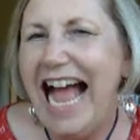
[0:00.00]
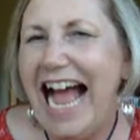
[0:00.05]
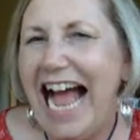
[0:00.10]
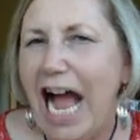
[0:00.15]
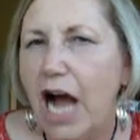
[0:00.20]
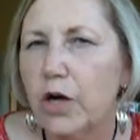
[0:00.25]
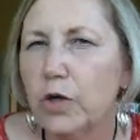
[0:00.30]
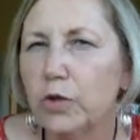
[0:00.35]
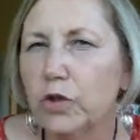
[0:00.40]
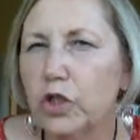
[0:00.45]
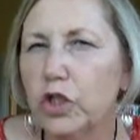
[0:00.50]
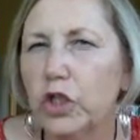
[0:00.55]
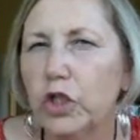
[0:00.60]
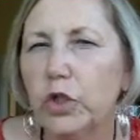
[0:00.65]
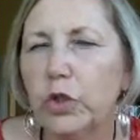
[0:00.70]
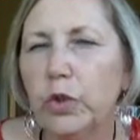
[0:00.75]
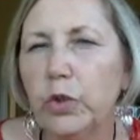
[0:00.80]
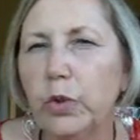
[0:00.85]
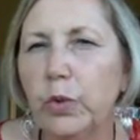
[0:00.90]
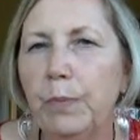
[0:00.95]
how
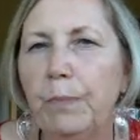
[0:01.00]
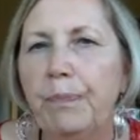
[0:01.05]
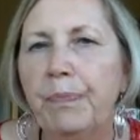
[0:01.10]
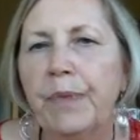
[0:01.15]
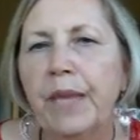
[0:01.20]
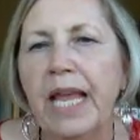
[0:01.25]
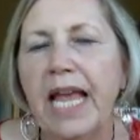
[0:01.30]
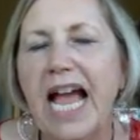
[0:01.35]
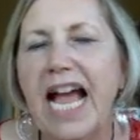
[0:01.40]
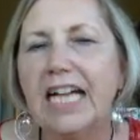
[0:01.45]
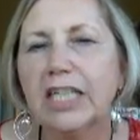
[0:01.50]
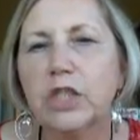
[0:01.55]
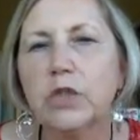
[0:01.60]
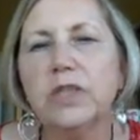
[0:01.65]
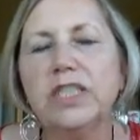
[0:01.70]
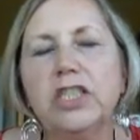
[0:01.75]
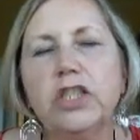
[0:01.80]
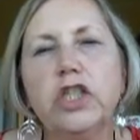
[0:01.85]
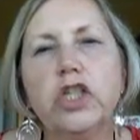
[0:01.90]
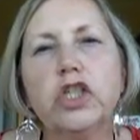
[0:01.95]
to
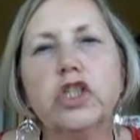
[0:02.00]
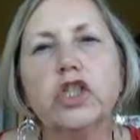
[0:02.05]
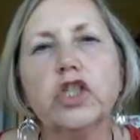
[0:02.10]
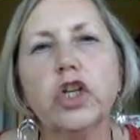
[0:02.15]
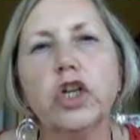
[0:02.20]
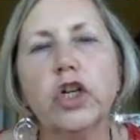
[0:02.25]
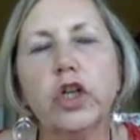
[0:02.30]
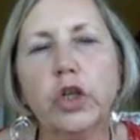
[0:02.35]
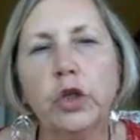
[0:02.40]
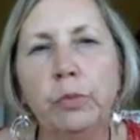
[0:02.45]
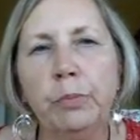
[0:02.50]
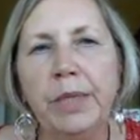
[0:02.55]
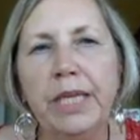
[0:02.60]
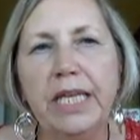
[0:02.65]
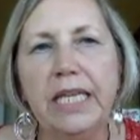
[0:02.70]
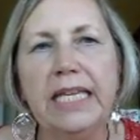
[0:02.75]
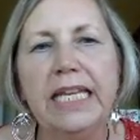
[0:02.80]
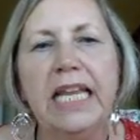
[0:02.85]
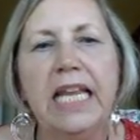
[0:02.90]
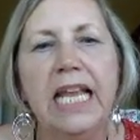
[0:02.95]
actually
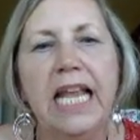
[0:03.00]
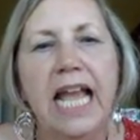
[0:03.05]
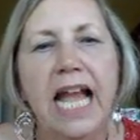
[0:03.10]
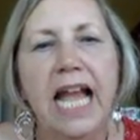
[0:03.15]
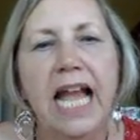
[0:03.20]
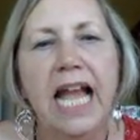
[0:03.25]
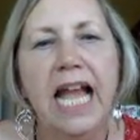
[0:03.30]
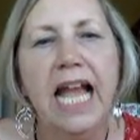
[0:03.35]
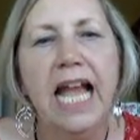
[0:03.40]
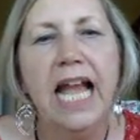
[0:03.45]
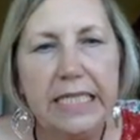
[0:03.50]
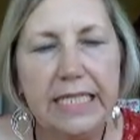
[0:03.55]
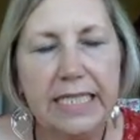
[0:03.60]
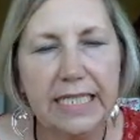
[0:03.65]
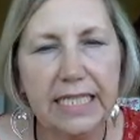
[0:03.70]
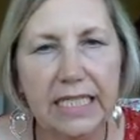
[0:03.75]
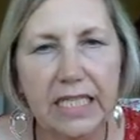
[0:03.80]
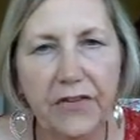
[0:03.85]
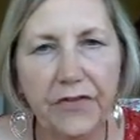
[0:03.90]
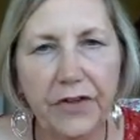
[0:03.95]
determine how many
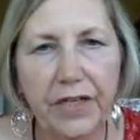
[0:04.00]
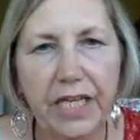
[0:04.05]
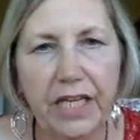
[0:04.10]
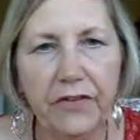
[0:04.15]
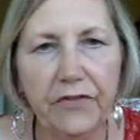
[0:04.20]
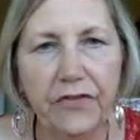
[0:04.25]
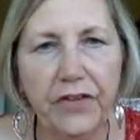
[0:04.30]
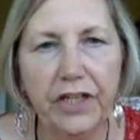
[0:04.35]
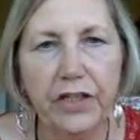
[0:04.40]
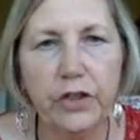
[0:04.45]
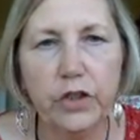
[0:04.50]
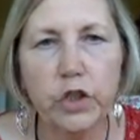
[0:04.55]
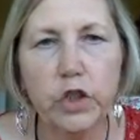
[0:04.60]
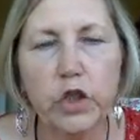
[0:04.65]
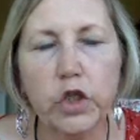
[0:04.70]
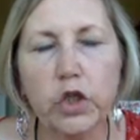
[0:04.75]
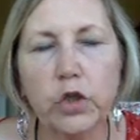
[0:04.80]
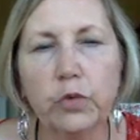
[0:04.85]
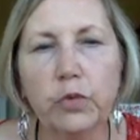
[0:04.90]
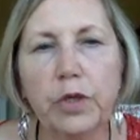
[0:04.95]
significant figures
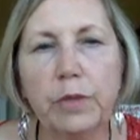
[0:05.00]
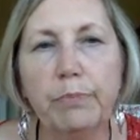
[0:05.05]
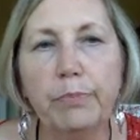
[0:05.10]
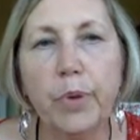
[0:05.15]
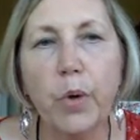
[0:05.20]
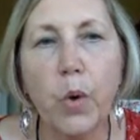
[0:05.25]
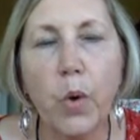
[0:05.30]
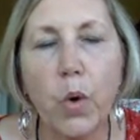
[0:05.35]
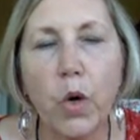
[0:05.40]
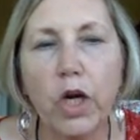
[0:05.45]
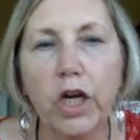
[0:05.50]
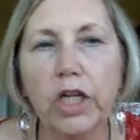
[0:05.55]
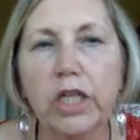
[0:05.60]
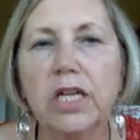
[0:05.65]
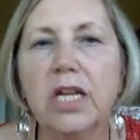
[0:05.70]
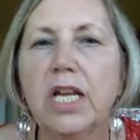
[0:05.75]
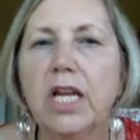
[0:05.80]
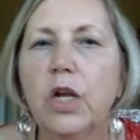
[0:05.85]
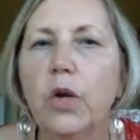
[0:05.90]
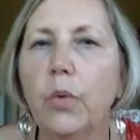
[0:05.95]
to report
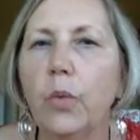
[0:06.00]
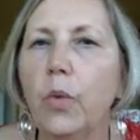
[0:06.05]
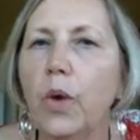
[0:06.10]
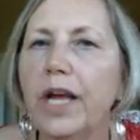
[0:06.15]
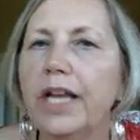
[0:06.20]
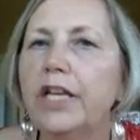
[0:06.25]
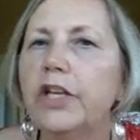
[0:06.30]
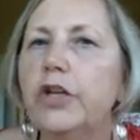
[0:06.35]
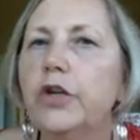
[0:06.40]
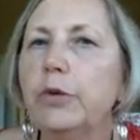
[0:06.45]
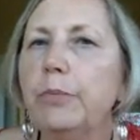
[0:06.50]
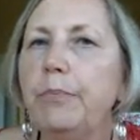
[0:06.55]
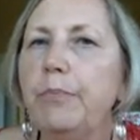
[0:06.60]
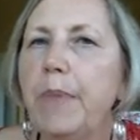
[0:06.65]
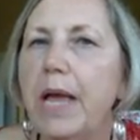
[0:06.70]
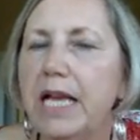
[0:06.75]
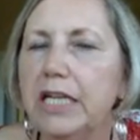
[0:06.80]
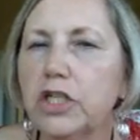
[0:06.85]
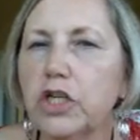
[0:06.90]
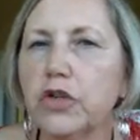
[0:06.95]
when you're
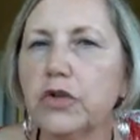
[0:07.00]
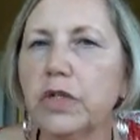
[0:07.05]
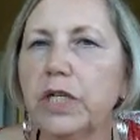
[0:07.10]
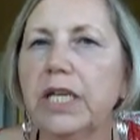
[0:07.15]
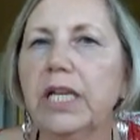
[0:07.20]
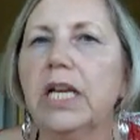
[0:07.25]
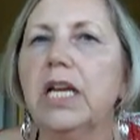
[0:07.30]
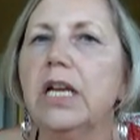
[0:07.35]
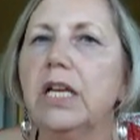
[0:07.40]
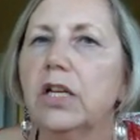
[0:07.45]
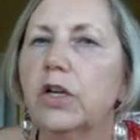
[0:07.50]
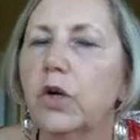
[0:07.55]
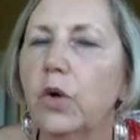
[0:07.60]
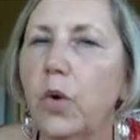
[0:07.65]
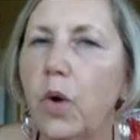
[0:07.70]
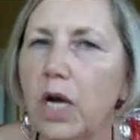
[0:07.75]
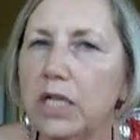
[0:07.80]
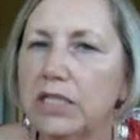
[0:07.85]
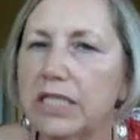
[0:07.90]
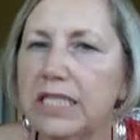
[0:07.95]
measuring
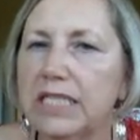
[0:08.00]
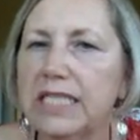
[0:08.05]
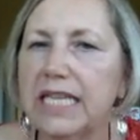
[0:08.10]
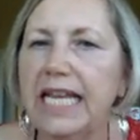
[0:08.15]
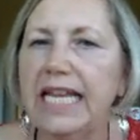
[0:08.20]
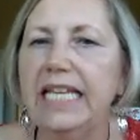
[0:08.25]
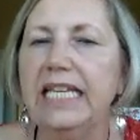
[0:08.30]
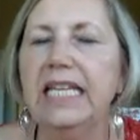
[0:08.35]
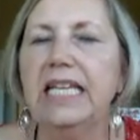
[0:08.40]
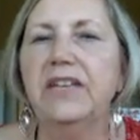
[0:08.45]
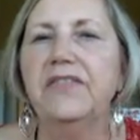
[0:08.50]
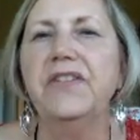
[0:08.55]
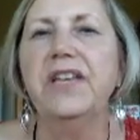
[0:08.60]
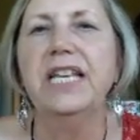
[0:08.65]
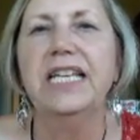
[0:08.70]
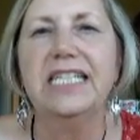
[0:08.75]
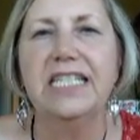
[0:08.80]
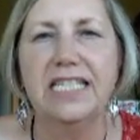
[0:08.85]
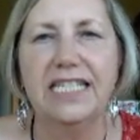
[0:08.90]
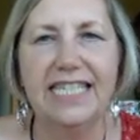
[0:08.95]
quantitative
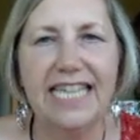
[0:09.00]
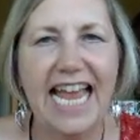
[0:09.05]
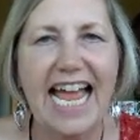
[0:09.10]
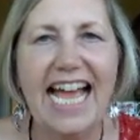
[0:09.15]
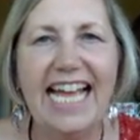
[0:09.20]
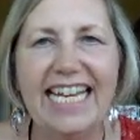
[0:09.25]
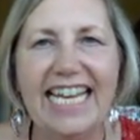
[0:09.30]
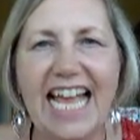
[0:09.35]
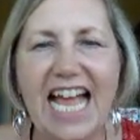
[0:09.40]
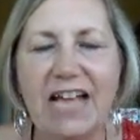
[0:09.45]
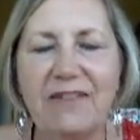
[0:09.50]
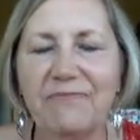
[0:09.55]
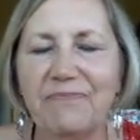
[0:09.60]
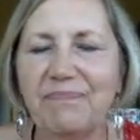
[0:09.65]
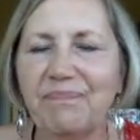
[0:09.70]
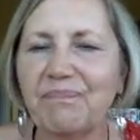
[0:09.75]
data.